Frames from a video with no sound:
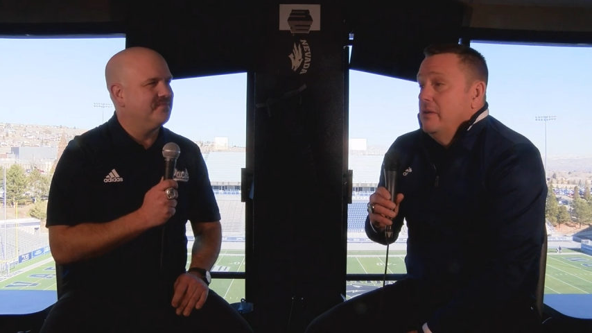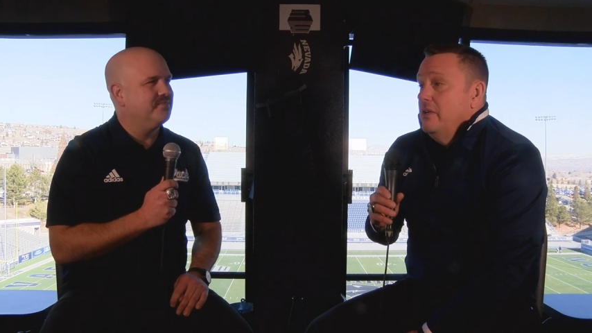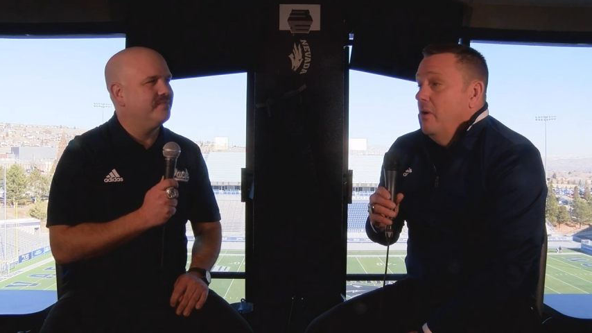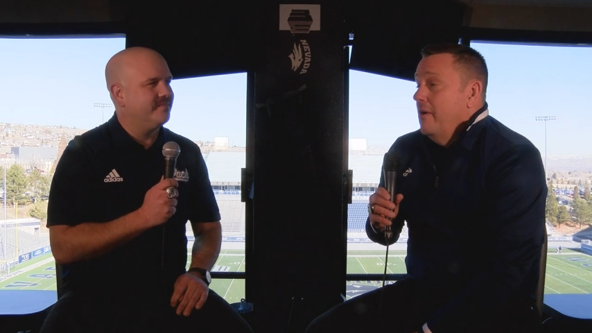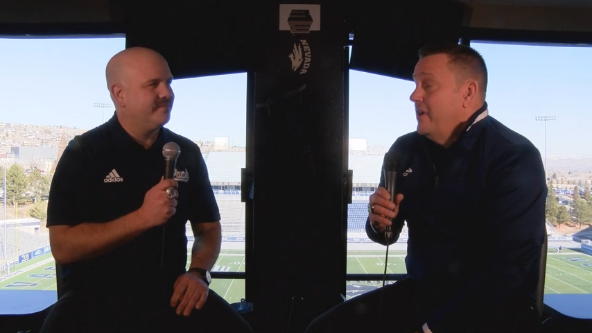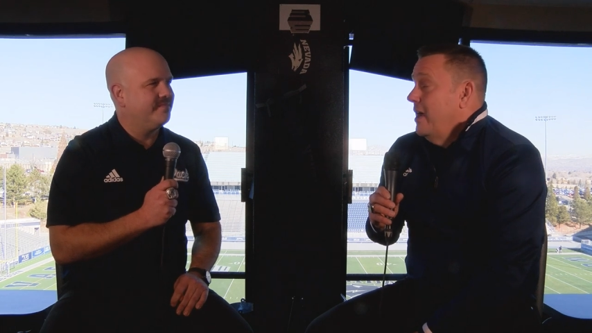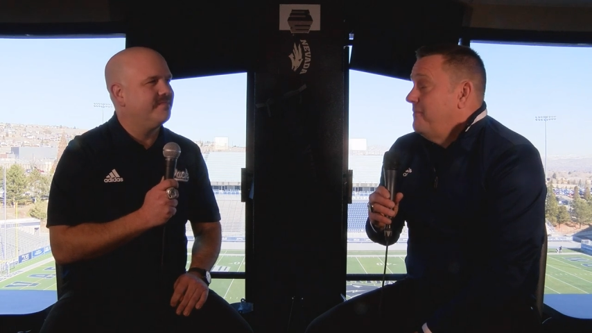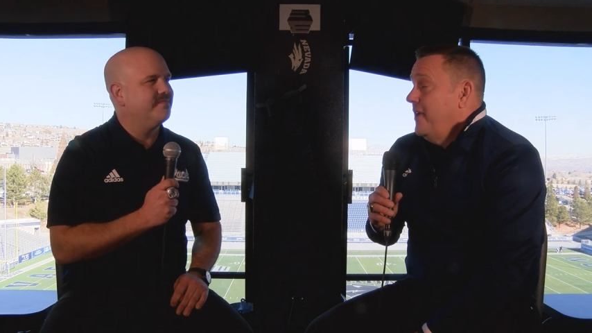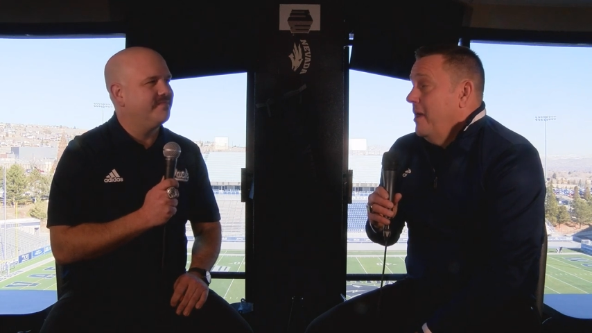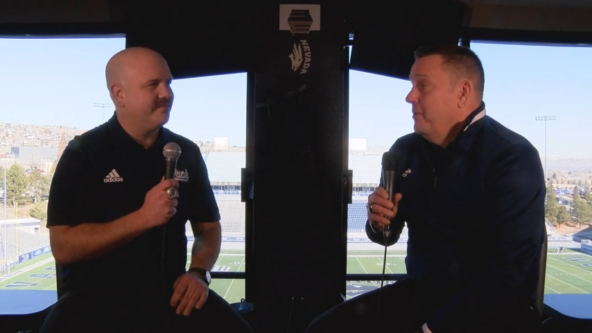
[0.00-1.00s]
Speaker 1: You know, I've got
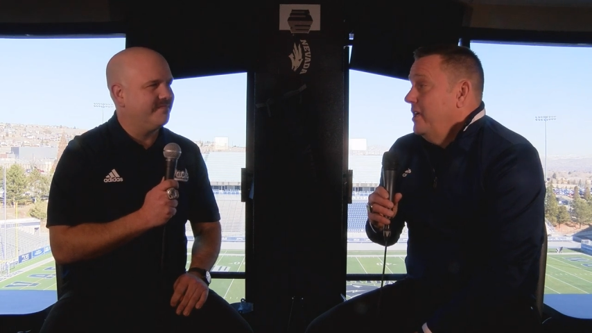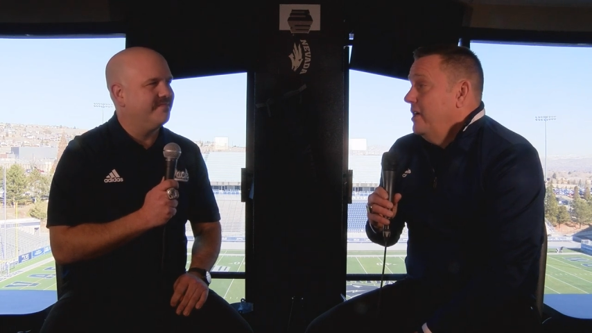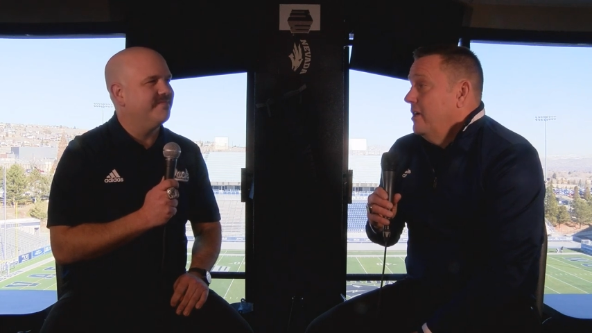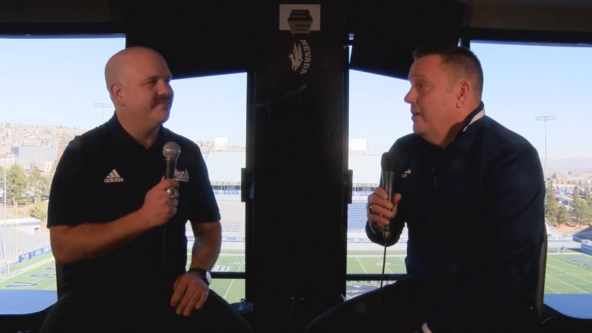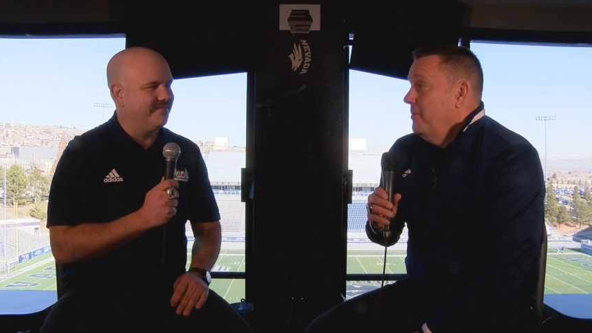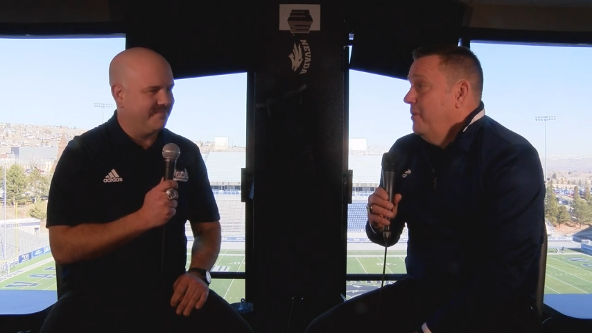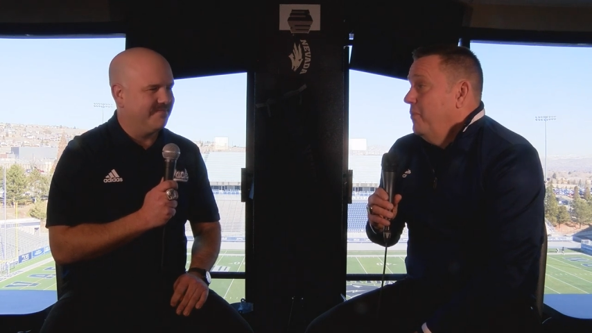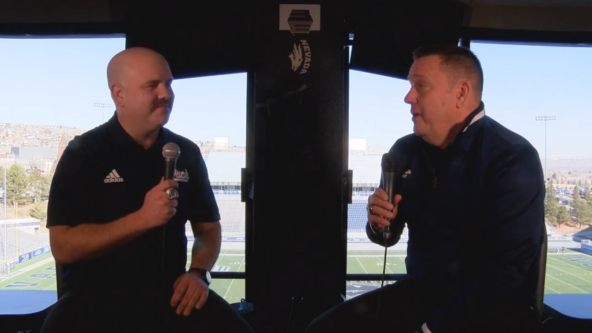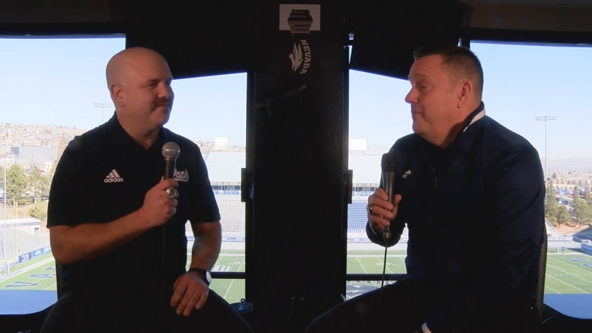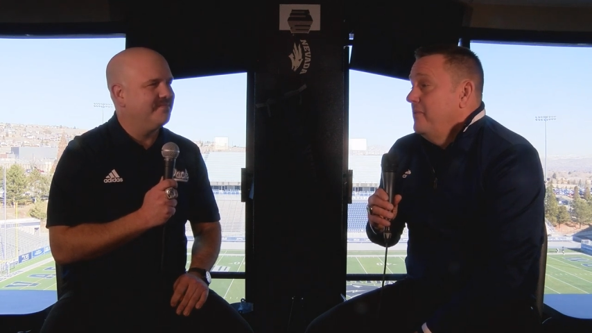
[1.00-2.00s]
family here. I mean,
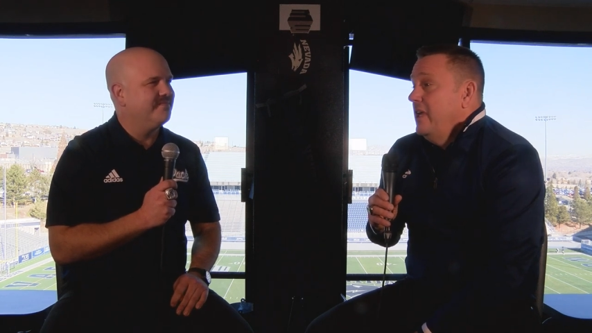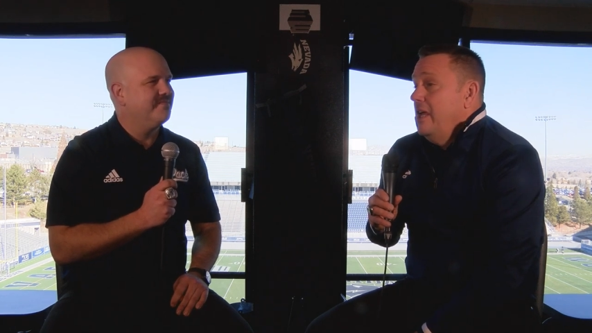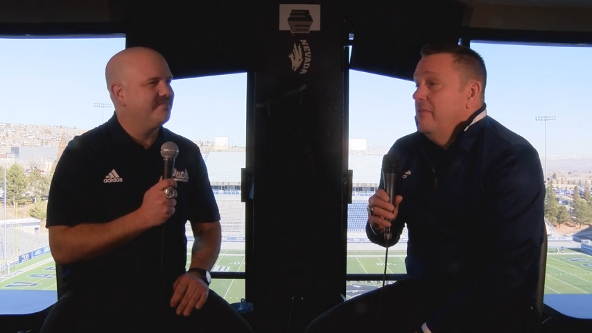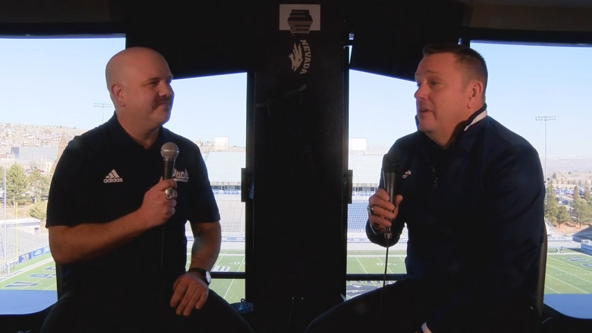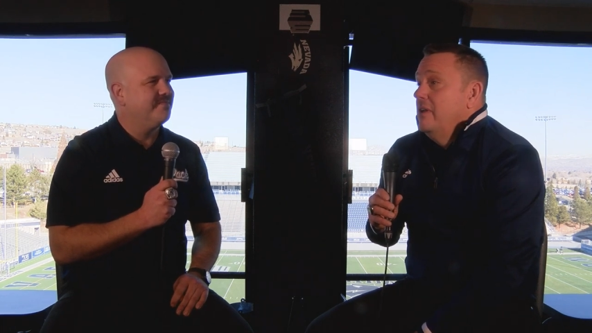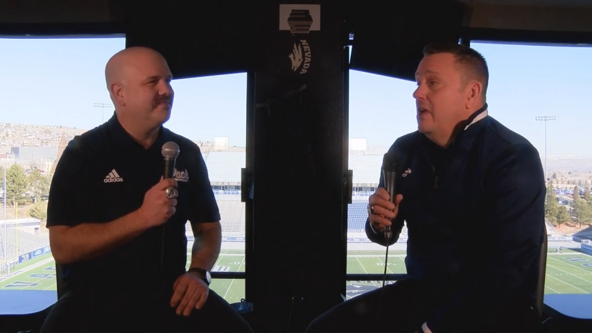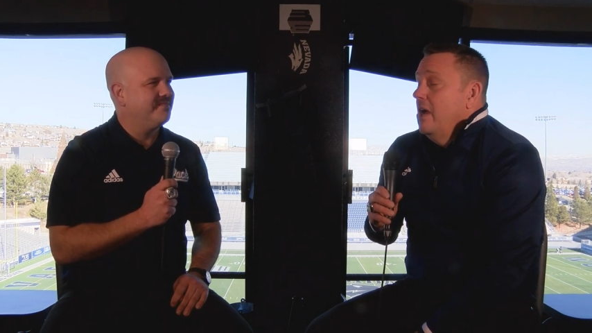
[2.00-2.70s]
we've even